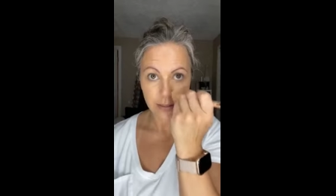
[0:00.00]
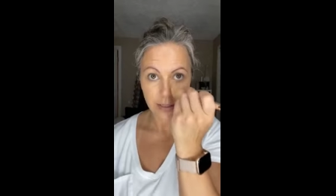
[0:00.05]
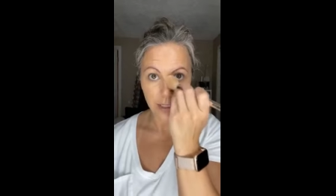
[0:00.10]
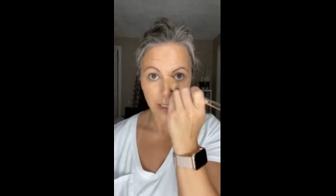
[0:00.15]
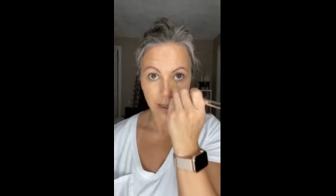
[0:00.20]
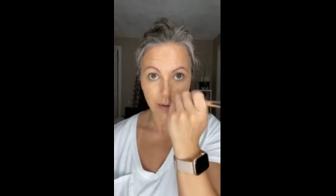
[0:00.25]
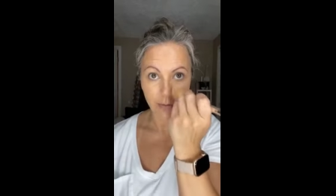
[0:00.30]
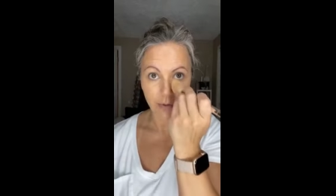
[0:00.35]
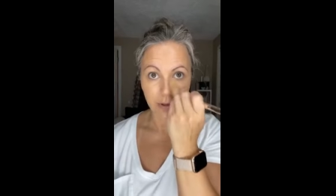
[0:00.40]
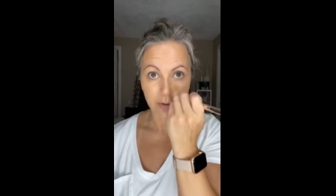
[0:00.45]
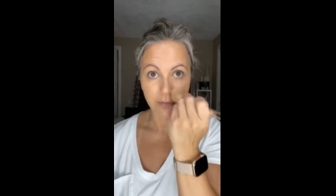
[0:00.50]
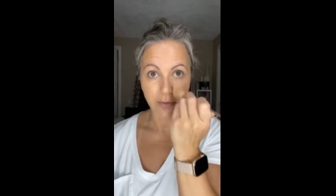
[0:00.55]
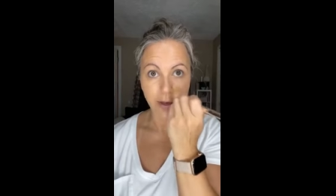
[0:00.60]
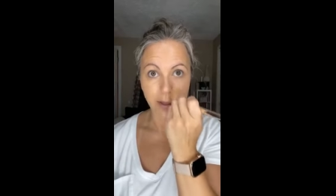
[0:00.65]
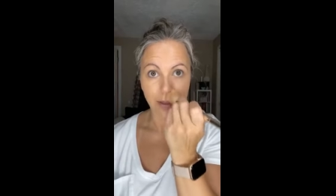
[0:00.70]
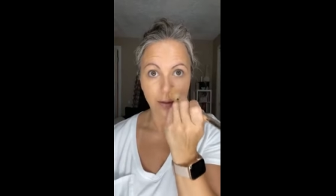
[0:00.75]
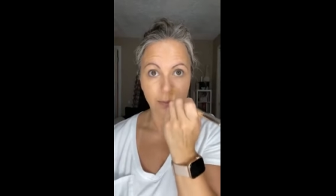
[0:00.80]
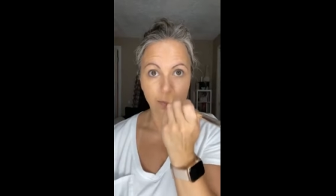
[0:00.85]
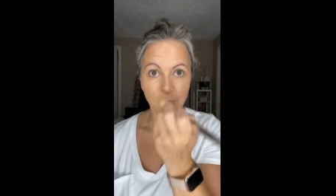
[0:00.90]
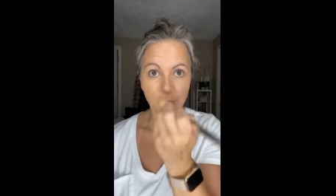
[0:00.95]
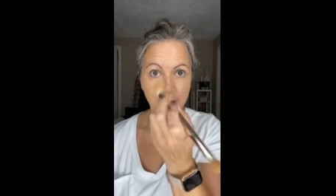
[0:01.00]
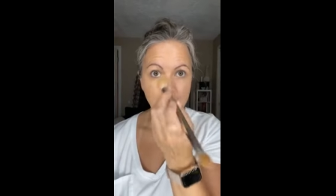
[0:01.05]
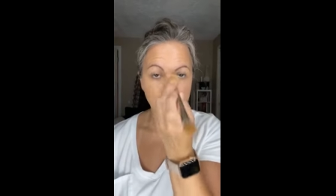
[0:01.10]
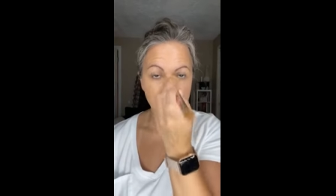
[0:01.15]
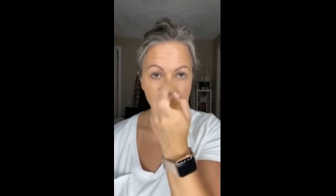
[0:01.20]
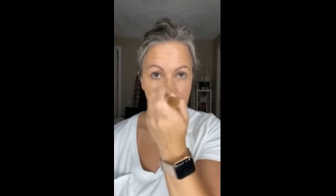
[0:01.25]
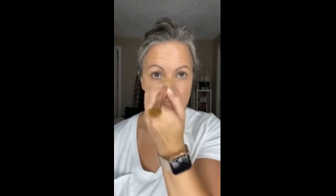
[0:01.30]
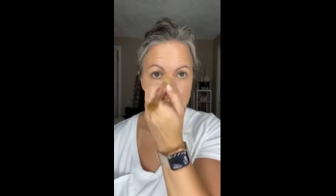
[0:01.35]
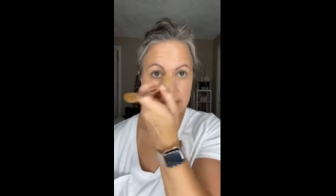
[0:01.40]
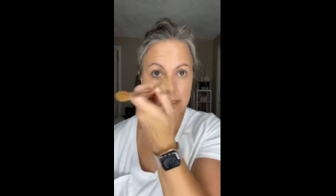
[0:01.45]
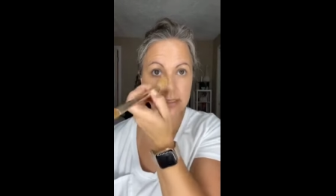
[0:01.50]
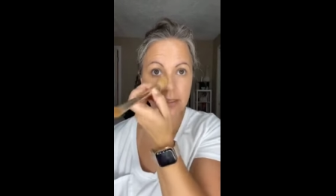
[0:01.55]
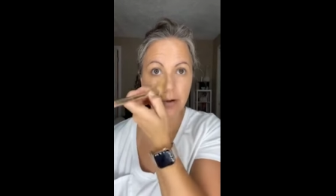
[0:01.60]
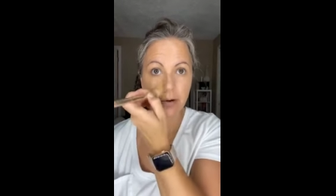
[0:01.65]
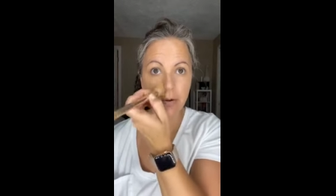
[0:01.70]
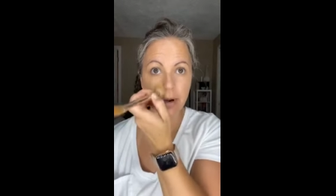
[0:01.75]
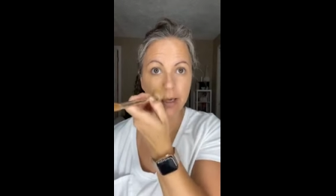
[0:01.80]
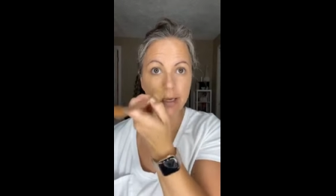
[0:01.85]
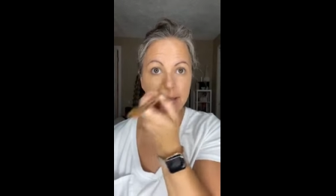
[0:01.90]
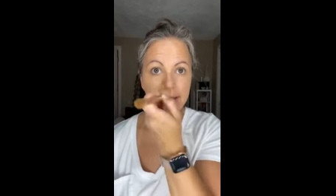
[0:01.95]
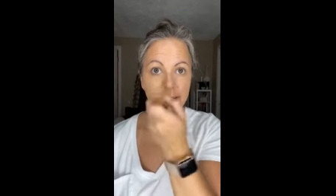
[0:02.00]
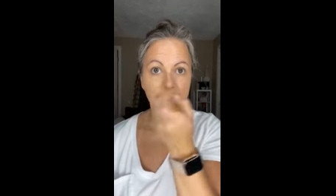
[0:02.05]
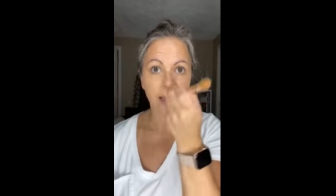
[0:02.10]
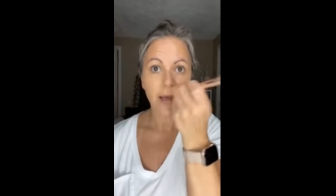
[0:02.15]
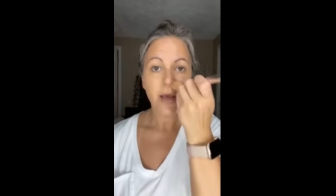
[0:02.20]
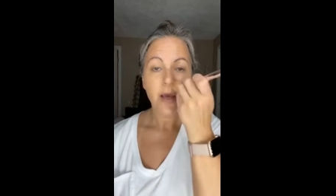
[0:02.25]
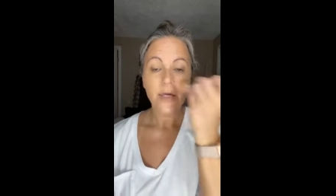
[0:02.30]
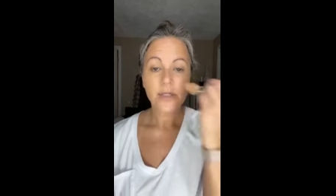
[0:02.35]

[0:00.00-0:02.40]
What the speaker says: to get rid of any redness or anything.